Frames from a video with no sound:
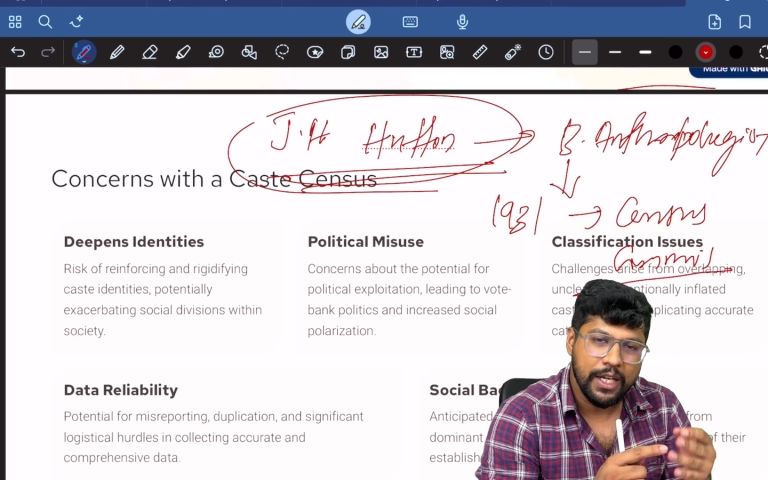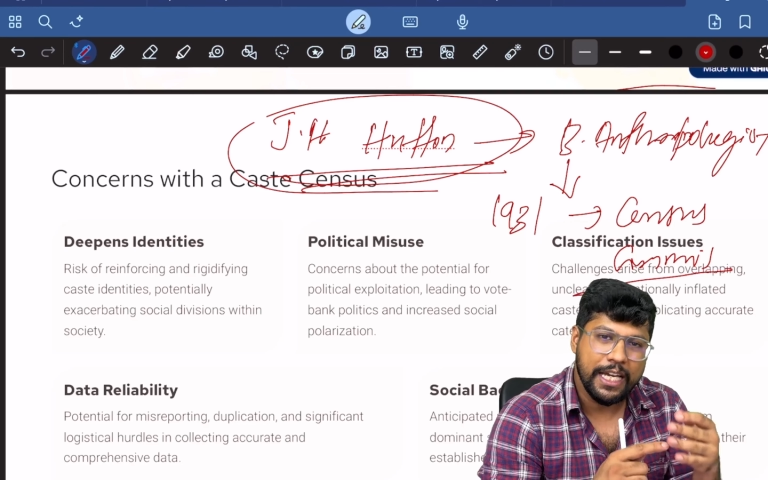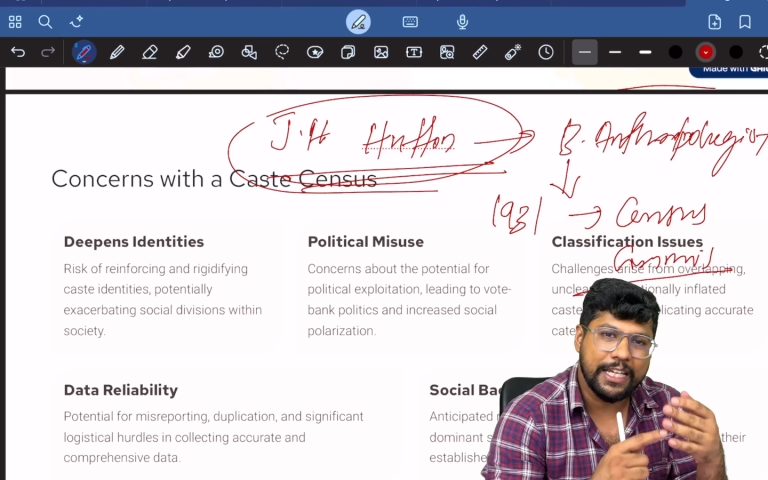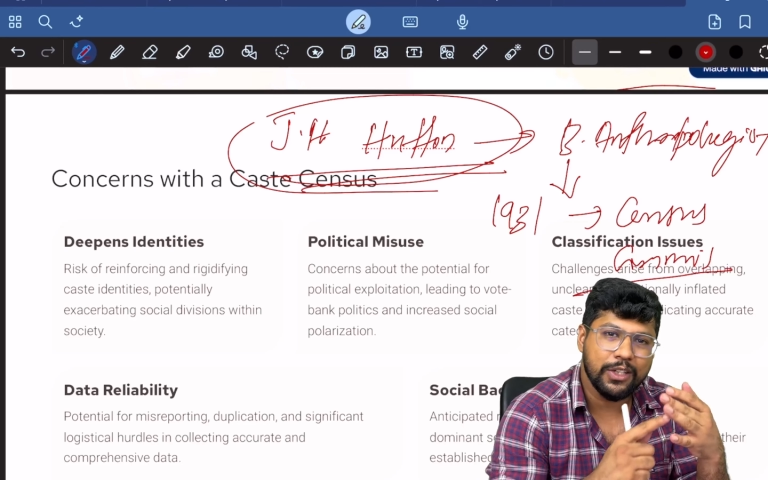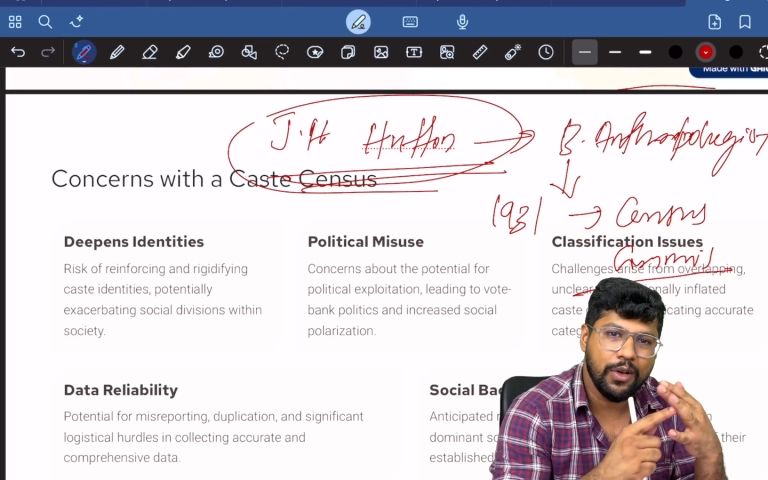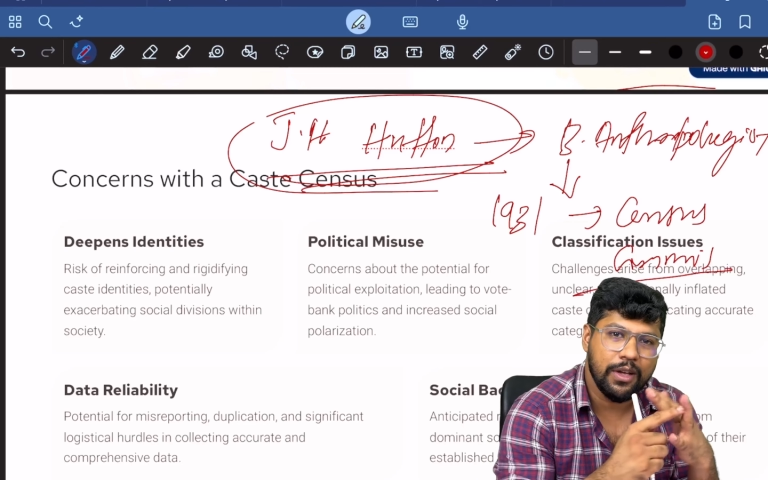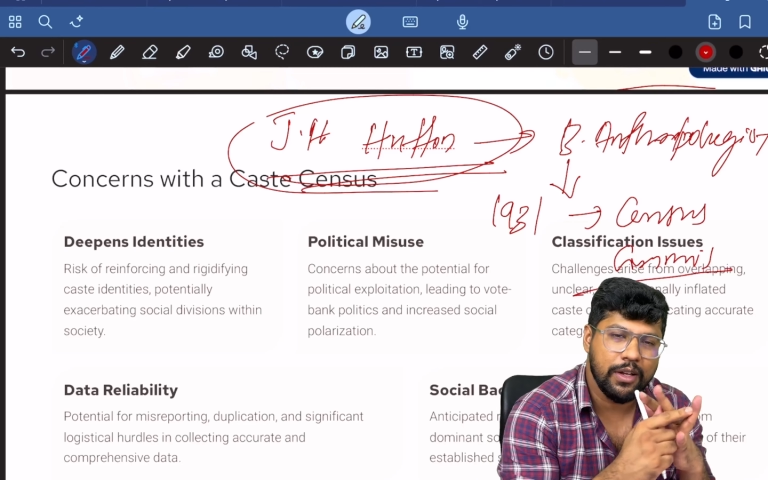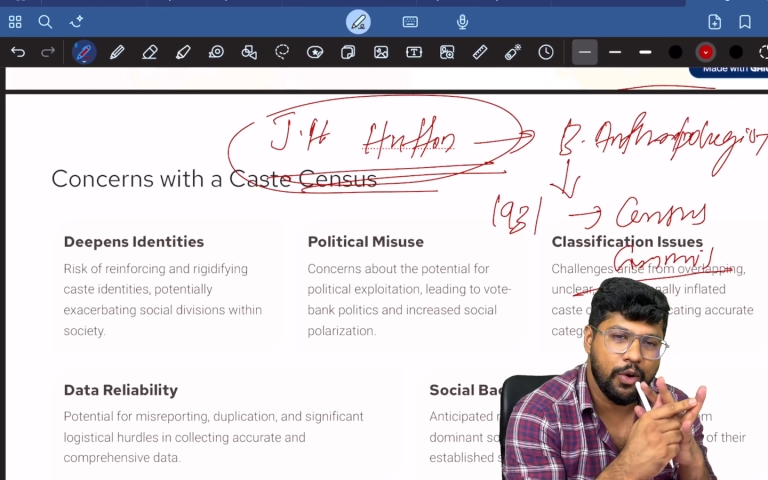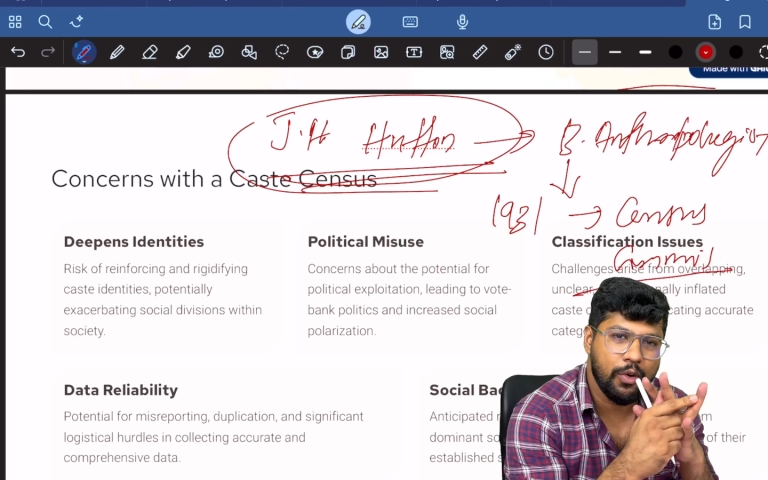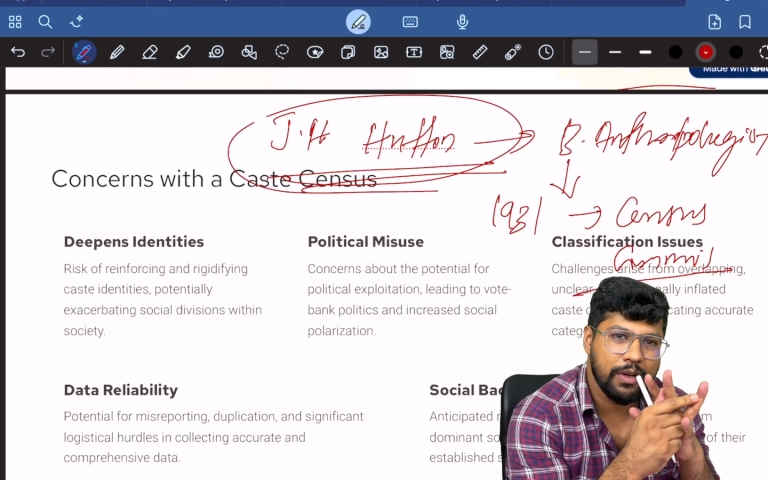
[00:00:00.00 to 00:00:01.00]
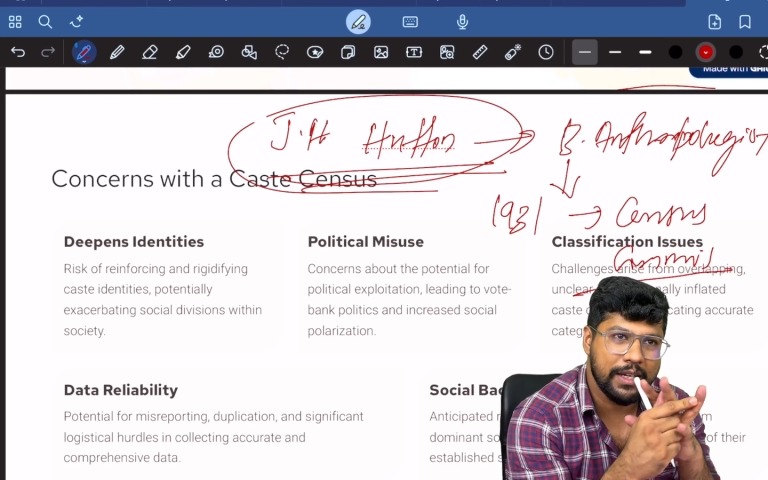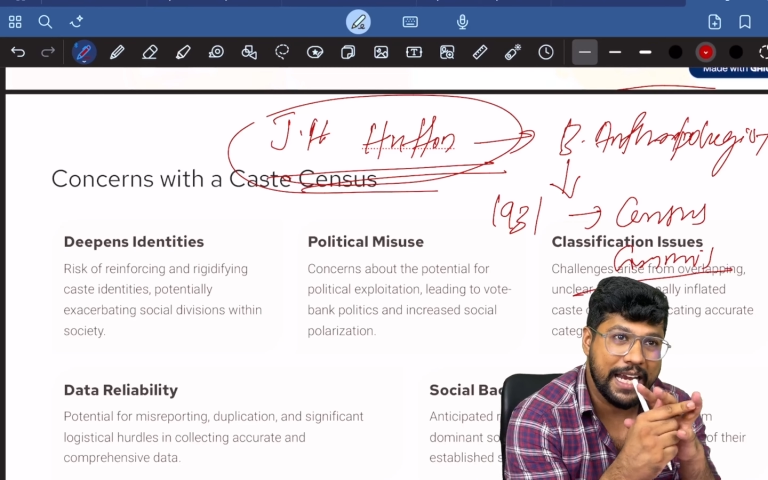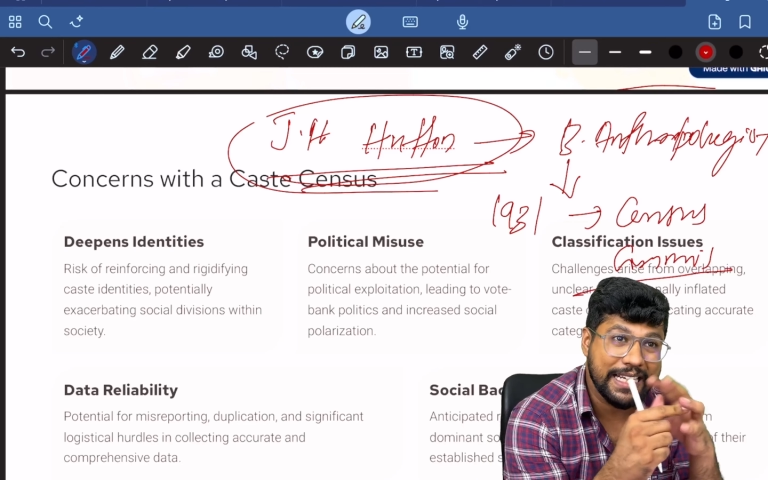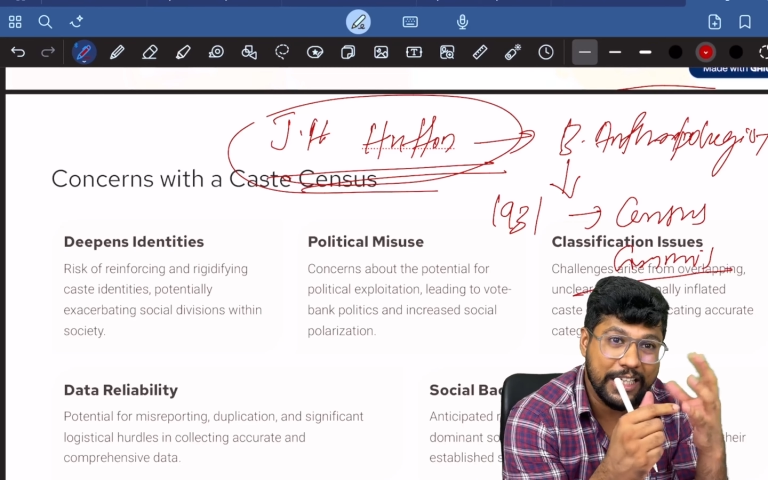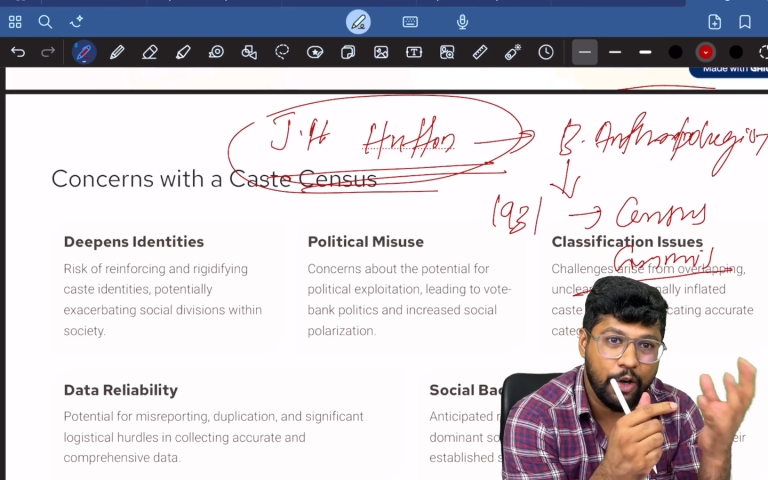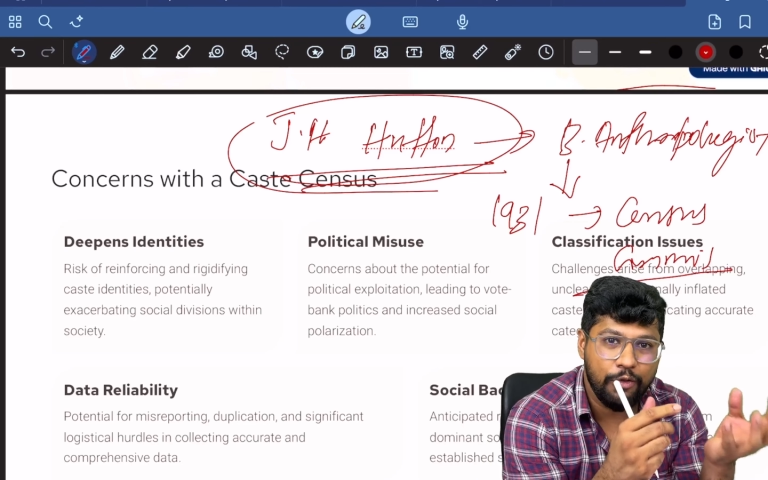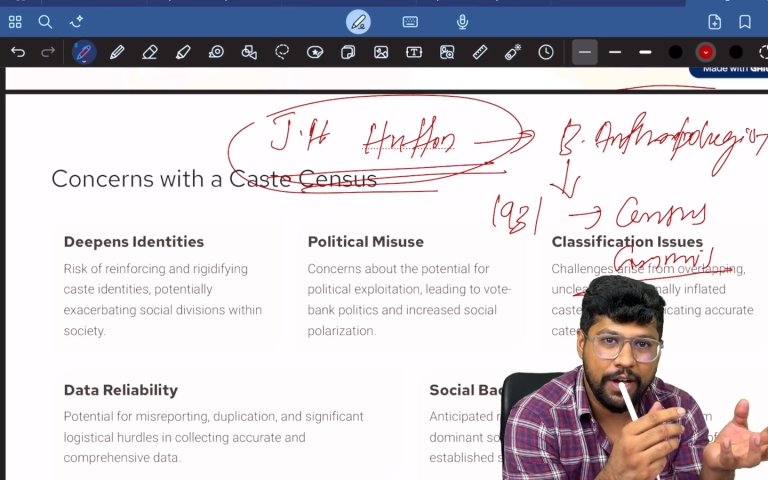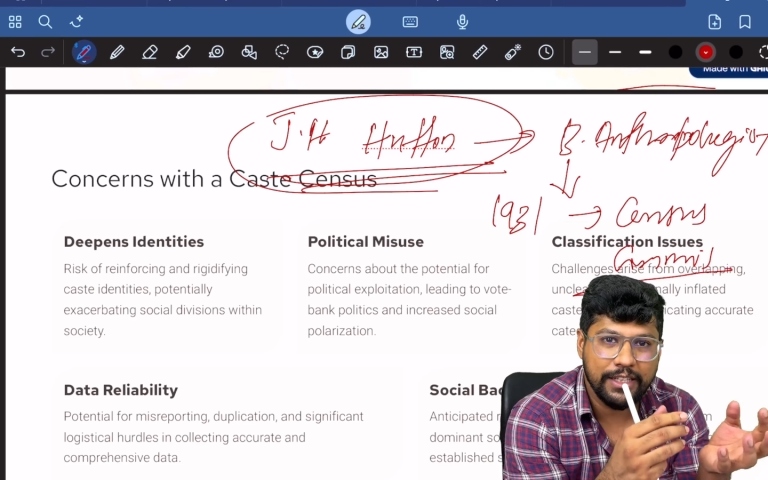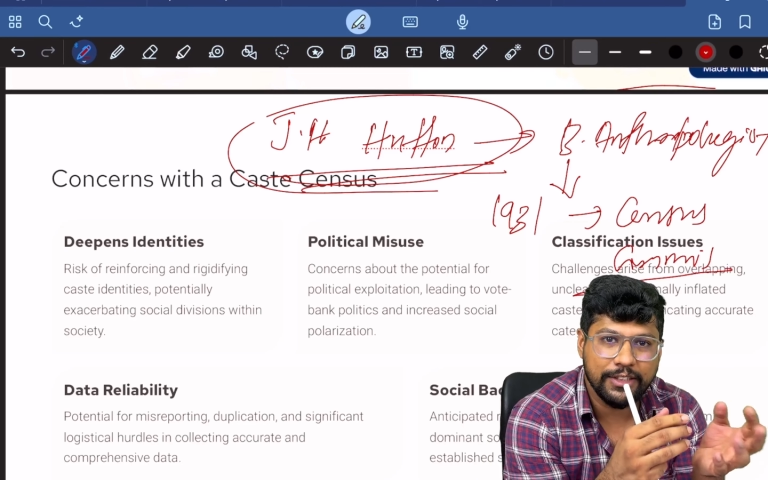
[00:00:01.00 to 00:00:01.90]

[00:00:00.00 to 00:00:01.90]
get rid of an